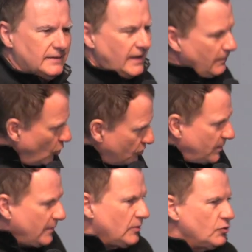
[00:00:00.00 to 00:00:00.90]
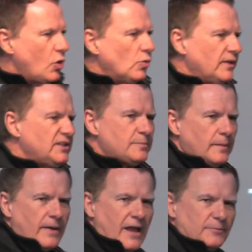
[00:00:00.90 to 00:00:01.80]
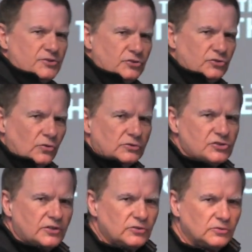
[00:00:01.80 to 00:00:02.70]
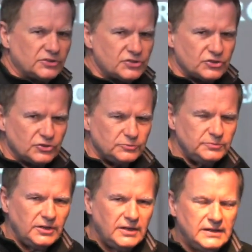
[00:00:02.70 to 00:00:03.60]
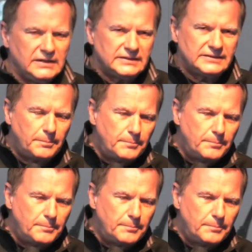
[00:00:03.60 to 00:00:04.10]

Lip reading: and most people know this, but perhaps you don't, so don't assume, the